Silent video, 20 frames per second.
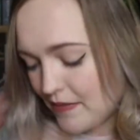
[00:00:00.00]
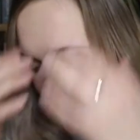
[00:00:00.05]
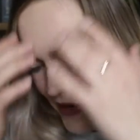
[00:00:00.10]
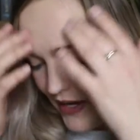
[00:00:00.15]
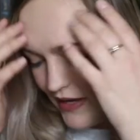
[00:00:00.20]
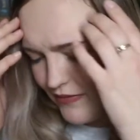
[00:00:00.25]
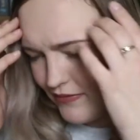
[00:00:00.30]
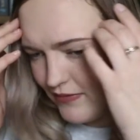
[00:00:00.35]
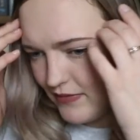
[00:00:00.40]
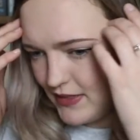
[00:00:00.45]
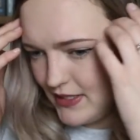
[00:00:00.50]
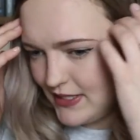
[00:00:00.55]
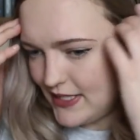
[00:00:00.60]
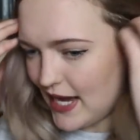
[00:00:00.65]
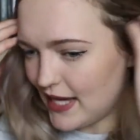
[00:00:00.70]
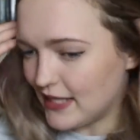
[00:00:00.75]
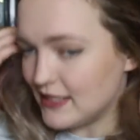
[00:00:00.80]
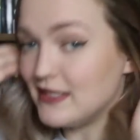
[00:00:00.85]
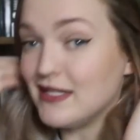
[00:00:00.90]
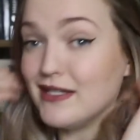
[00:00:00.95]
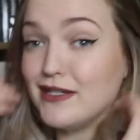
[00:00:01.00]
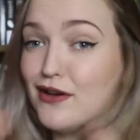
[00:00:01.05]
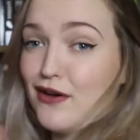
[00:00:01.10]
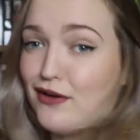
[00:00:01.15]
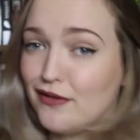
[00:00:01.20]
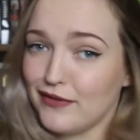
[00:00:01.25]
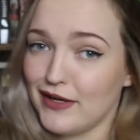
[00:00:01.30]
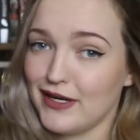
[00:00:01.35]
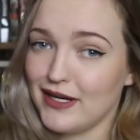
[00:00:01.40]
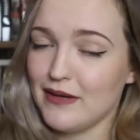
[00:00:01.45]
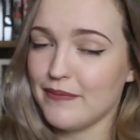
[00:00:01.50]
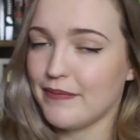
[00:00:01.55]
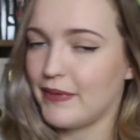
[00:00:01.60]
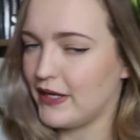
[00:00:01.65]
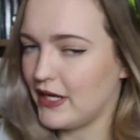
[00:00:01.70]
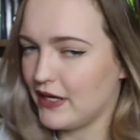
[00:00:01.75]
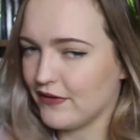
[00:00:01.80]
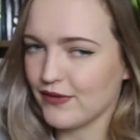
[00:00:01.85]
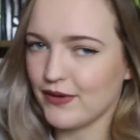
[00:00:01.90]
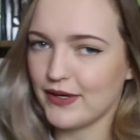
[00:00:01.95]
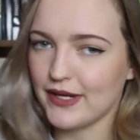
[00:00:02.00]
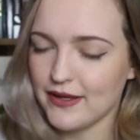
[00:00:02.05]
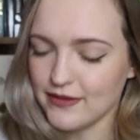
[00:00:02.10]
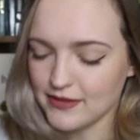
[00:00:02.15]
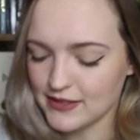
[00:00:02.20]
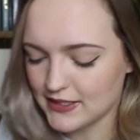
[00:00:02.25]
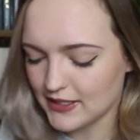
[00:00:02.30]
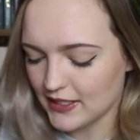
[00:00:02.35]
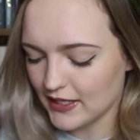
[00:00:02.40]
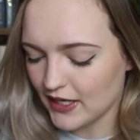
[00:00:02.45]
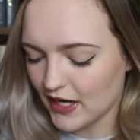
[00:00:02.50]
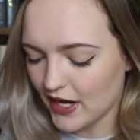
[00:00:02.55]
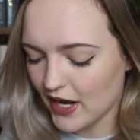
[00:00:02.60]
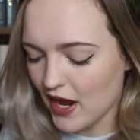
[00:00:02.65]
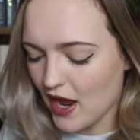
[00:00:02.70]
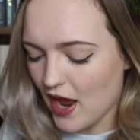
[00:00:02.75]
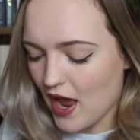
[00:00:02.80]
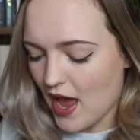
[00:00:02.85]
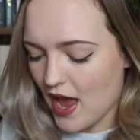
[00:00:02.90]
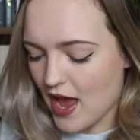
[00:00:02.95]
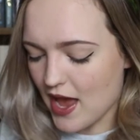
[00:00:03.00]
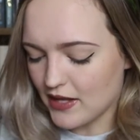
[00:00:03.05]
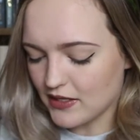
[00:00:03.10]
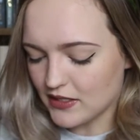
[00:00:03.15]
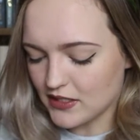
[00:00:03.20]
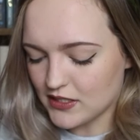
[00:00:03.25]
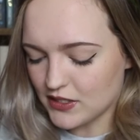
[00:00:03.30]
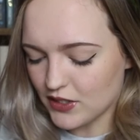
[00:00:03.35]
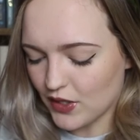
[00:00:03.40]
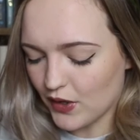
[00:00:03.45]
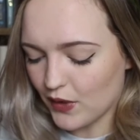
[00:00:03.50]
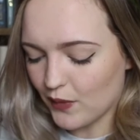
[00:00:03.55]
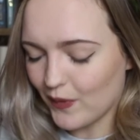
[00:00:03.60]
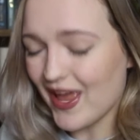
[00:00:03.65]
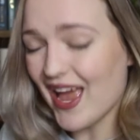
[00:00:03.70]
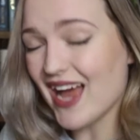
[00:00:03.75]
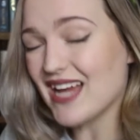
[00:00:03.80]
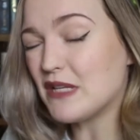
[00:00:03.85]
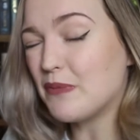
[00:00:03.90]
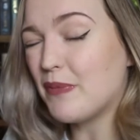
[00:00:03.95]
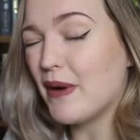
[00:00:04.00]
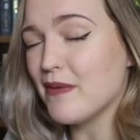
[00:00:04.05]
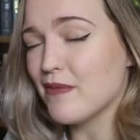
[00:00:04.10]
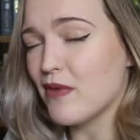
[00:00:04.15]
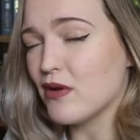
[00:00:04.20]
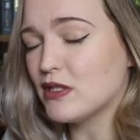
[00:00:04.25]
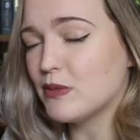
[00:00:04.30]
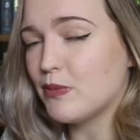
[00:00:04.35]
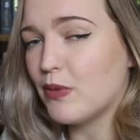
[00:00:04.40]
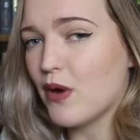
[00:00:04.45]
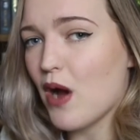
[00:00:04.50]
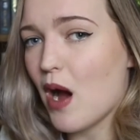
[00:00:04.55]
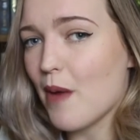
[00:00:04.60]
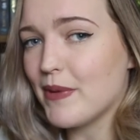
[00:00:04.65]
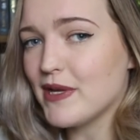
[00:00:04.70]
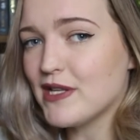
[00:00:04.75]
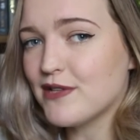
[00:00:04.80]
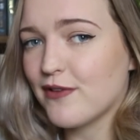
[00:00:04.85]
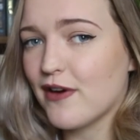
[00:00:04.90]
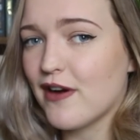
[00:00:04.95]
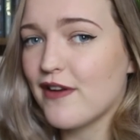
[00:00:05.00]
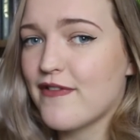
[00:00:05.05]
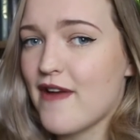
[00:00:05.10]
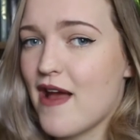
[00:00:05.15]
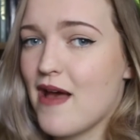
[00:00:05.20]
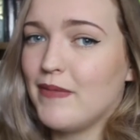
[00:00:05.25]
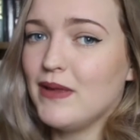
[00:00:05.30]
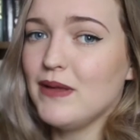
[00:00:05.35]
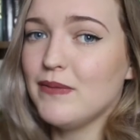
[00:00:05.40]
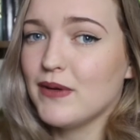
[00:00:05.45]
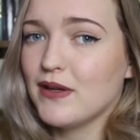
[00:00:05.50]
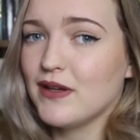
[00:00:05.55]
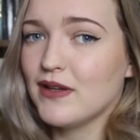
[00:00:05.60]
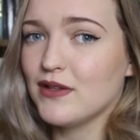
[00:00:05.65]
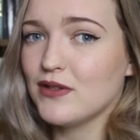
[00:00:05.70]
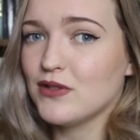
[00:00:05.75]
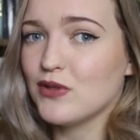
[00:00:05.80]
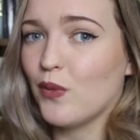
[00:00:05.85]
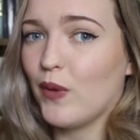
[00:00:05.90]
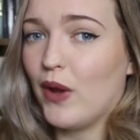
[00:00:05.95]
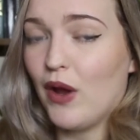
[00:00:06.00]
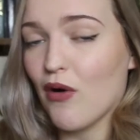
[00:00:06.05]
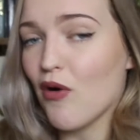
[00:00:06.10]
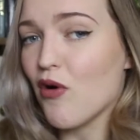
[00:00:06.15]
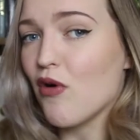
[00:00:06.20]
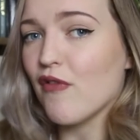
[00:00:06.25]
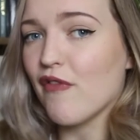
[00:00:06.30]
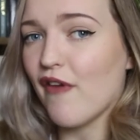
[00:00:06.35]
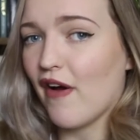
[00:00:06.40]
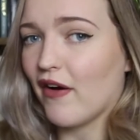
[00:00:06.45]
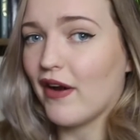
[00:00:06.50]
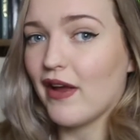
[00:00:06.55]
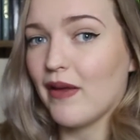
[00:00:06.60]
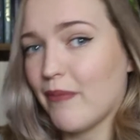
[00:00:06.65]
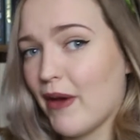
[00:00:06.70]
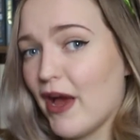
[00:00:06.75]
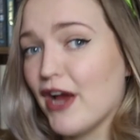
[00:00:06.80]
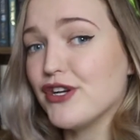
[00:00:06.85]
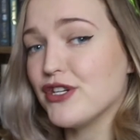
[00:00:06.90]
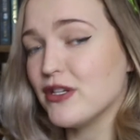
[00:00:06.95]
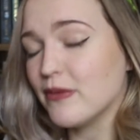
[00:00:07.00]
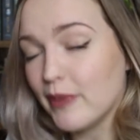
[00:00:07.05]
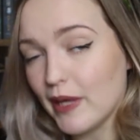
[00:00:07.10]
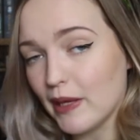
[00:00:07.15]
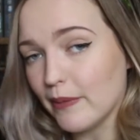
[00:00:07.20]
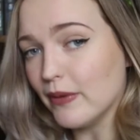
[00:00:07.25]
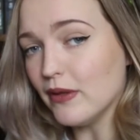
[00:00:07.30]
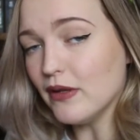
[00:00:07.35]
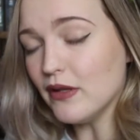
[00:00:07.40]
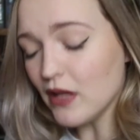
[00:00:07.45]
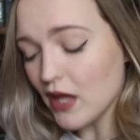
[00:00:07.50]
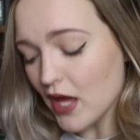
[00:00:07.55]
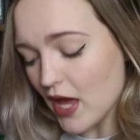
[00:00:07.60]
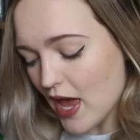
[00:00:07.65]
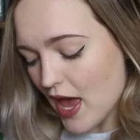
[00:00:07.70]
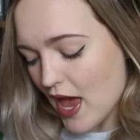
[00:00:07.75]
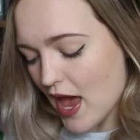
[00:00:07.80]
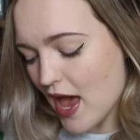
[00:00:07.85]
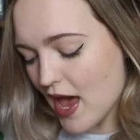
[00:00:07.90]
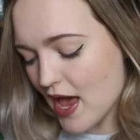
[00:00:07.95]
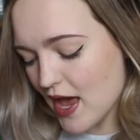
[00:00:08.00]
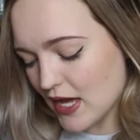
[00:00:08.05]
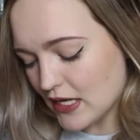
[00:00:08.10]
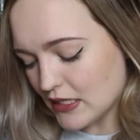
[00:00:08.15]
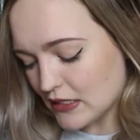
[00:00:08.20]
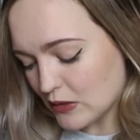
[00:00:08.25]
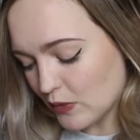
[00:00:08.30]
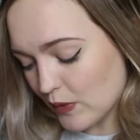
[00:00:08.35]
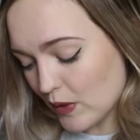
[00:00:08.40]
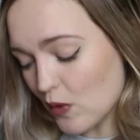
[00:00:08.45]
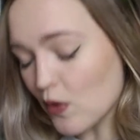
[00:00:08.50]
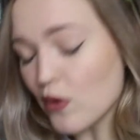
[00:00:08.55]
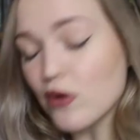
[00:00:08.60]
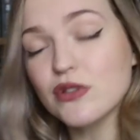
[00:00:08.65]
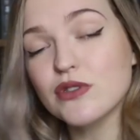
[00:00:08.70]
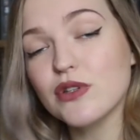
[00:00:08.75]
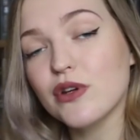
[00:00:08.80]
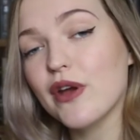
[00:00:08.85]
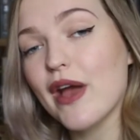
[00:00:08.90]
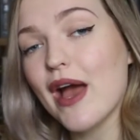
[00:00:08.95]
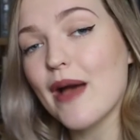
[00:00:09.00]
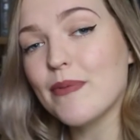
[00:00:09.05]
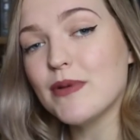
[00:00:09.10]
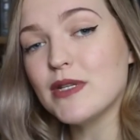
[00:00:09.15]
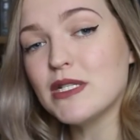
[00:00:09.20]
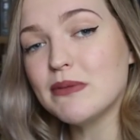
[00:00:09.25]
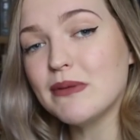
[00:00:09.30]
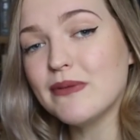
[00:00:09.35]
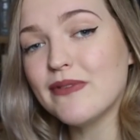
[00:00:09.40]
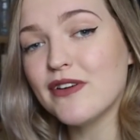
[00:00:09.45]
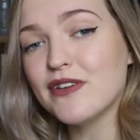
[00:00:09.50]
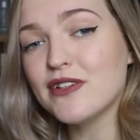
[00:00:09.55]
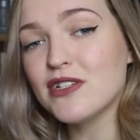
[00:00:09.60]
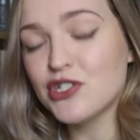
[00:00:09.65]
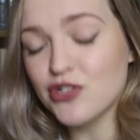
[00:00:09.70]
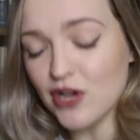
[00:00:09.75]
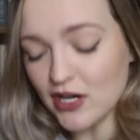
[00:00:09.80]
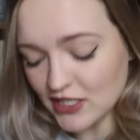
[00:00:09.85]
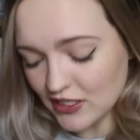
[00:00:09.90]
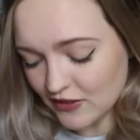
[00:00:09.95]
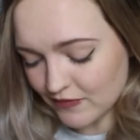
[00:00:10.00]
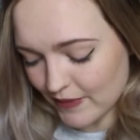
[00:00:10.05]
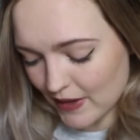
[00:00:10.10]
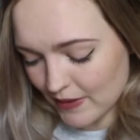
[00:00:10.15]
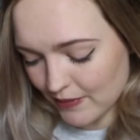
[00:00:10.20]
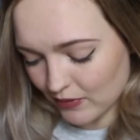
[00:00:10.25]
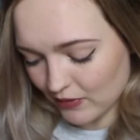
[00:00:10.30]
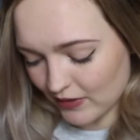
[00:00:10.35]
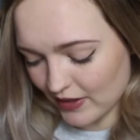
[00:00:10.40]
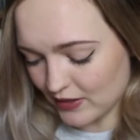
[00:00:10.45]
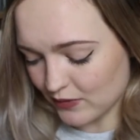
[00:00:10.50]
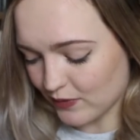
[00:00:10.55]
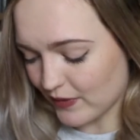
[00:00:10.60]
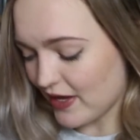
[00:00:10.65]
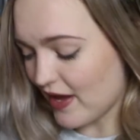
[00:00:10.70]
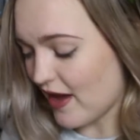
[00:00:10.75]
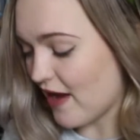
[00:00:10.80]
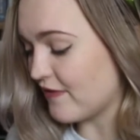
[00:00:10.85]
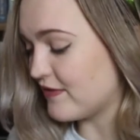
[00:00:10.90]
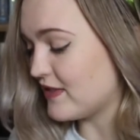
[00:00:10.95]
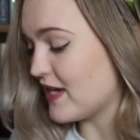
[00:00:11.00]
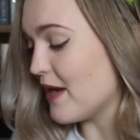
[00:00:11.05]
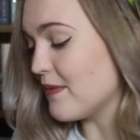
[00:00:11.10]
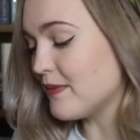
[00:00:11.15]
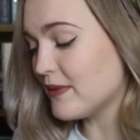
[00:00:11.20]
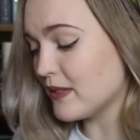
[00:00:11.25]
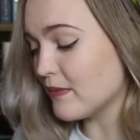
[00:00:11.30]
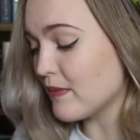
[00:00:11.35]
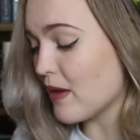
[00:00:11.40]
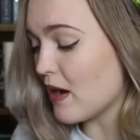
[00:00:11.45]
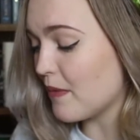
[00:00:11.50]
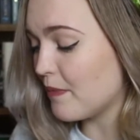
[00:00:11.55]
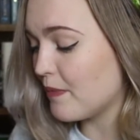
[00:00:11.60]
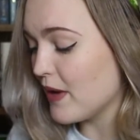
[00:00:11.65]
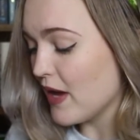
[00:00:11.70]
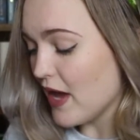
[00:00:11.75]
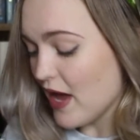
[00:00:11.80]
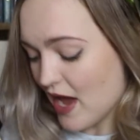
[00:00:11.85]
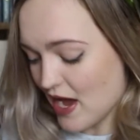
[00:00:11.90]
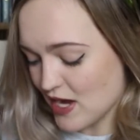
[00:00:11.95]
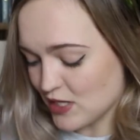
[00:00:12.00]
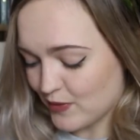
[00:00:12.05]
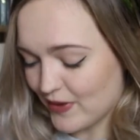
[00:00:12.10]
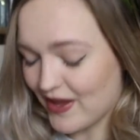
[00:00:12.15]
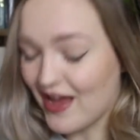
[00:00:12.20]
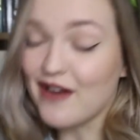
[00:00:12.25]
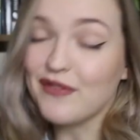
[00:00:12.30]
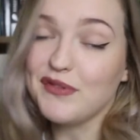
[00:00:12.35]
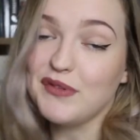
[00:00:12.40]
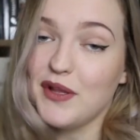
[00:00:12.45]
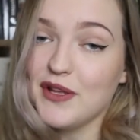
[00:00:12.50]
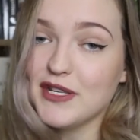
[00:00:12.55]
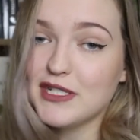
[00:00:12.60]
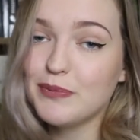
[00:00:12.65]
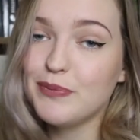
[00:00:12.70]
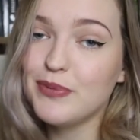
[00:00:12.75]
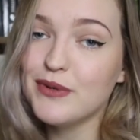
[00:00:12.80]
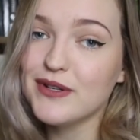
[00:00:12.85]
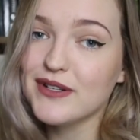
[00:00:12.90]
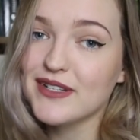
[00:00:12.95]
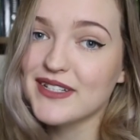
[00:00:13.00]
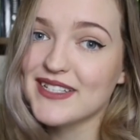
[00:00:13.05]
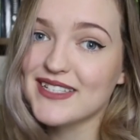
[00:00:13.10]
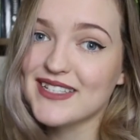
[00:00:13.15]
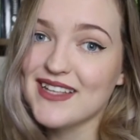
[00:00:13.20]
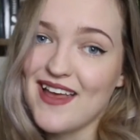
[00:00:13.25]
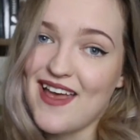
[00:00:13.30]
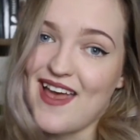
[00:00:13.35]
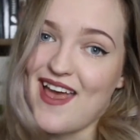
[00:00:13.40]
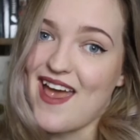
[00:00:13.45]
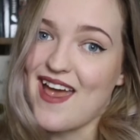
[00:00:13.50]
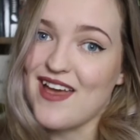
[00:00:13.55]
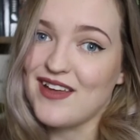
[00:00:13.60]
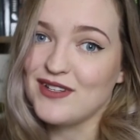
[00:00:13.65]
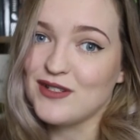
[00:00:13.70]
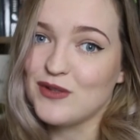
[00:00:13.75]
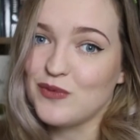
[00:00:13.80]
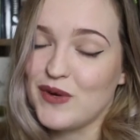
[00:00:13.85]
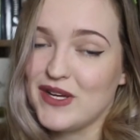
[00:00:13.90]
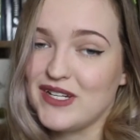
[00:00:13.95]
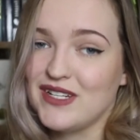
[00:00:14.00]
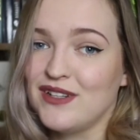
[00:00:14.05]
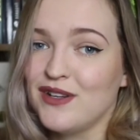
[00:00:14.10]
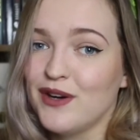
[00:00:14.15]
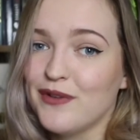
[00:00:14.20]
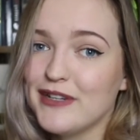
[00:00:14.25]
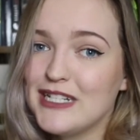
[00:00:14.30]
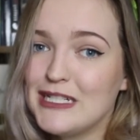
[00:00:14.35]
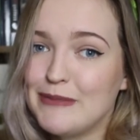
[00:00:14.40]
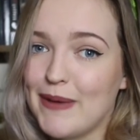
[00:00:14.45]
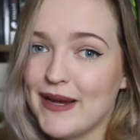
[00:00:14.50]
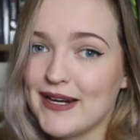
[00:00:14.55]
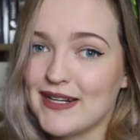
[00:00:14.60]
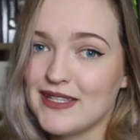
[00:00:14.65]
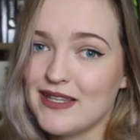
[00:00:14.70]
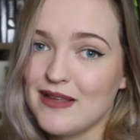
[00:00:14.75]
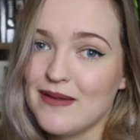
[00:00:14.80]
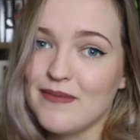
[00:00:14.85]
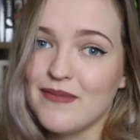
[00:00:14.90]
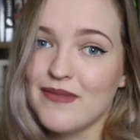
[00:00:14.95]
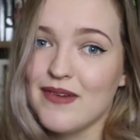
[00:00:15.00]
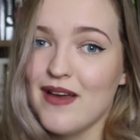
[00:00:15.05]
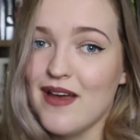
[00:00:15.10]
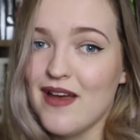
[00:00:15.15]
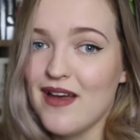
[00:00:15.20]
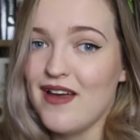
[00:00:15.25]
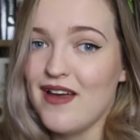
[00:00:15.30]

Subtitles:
my dad did not read it, but everyone else did. And so we had to buy multiple copies for our family because we are all very impatient people. And we also happen to be very destructive people, and we have taped them up and we have lost books and we did not respect them,